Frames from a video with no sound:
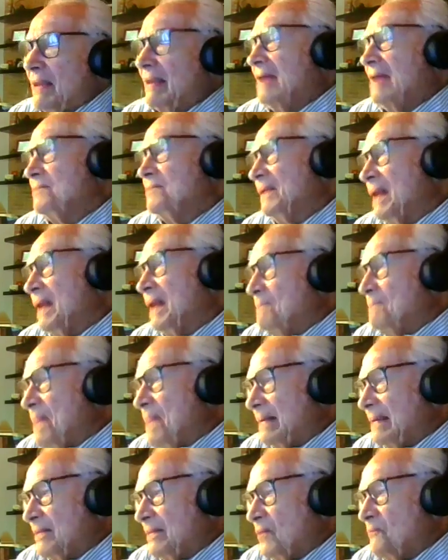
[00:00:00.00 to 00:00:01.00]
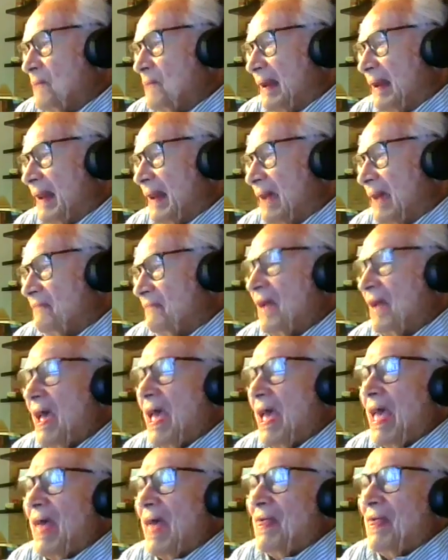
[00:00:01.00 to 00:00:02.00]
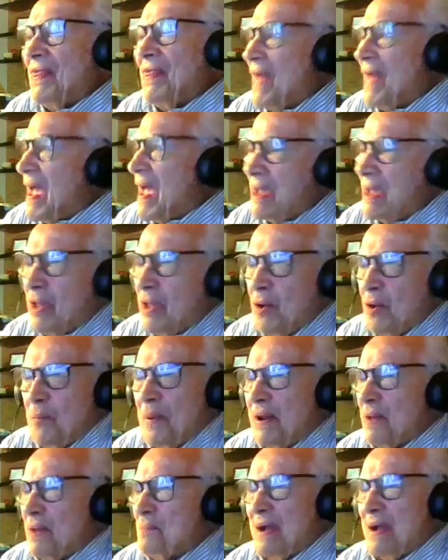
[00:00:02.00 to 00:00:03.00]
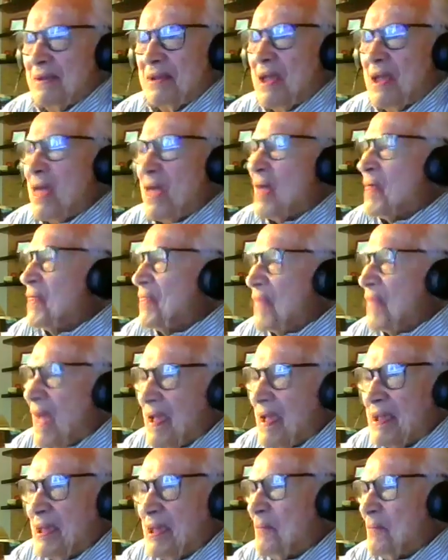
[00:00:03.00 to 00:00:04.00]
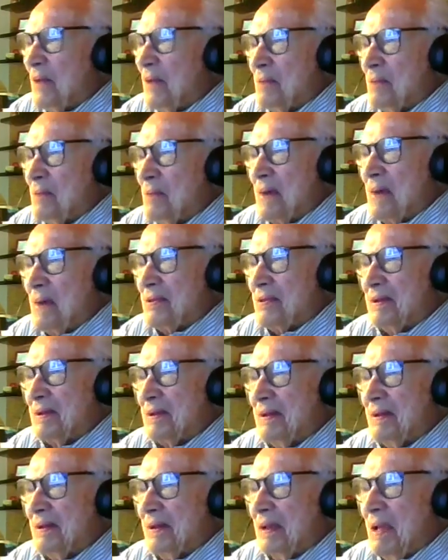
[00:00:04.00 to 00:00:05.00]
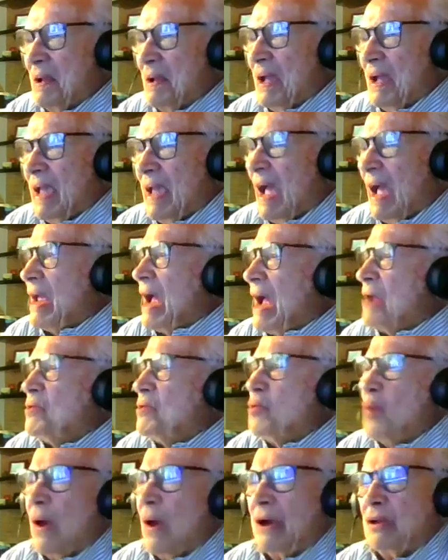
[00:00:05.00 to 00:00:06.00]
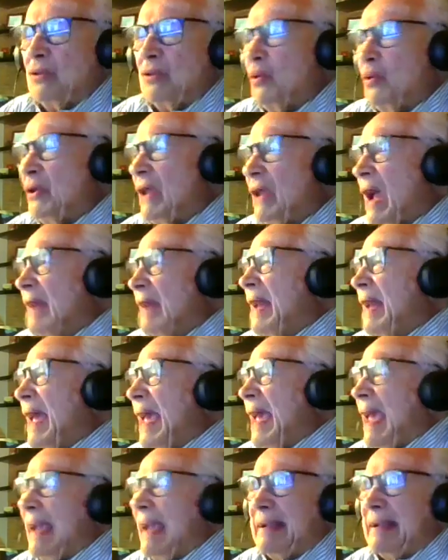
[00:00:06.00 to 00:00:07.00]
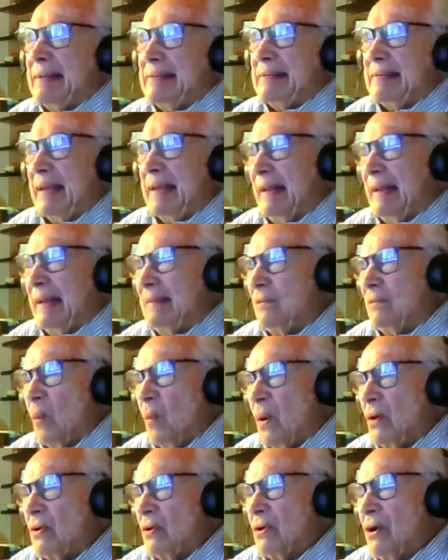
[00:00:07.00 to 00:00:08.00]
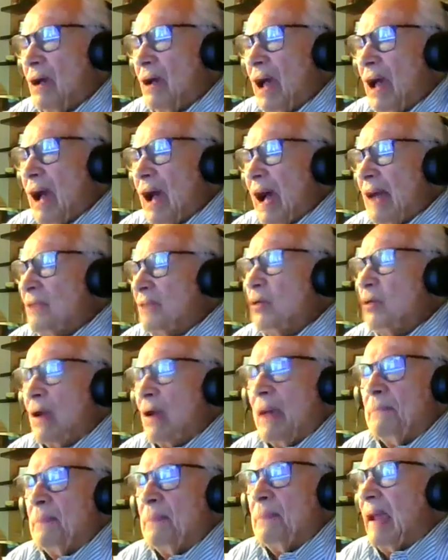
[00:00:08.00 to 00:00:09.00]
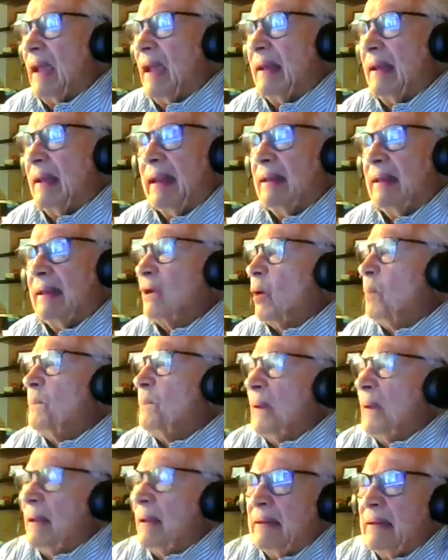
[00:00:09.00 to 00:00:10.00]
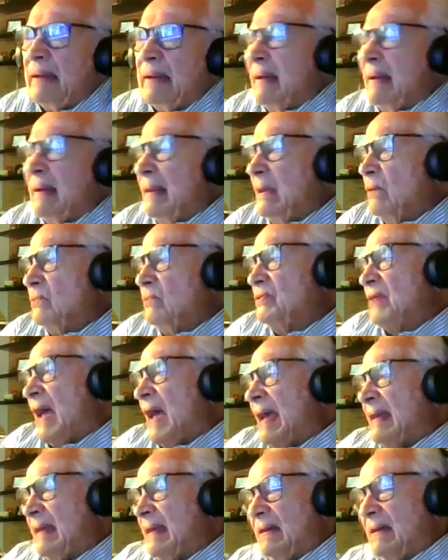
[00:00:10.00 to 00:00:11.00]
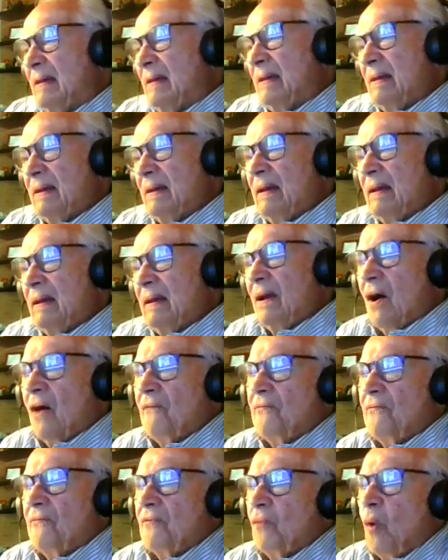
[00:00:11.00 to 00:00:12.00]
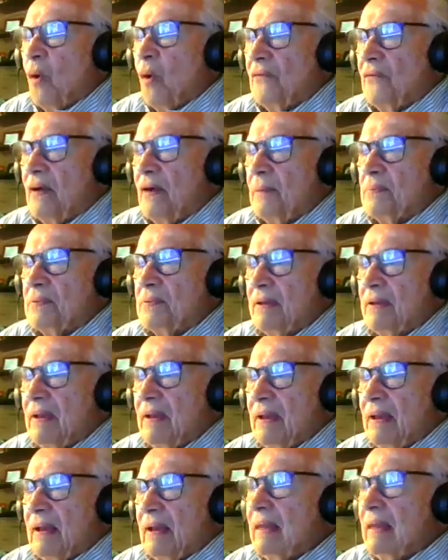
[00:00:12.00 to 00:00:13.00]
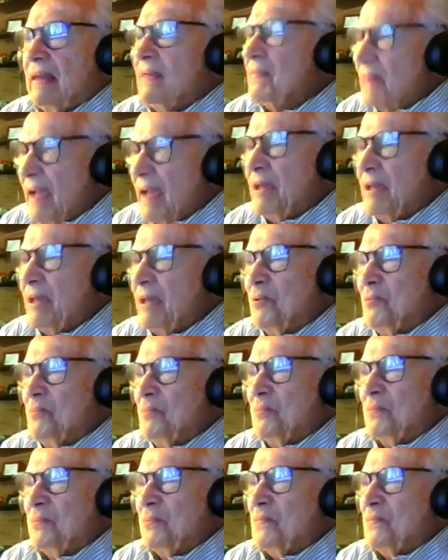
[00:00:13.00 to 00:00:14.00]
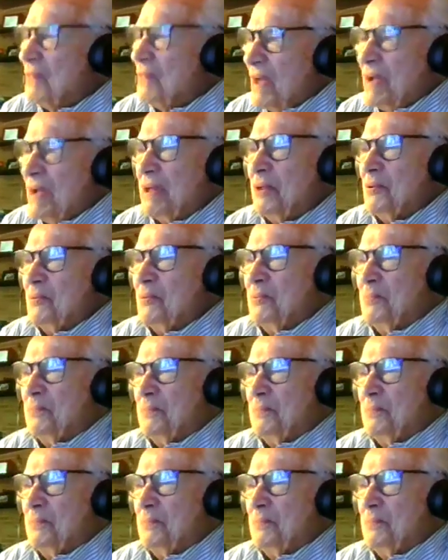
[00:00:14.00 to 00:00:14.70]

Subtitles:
has been a part of my life. Thank you very much. Thank you very much. You are doing an excellent work, and you have begun a completely new cycle of WOFAPS. Thank you. Thank you.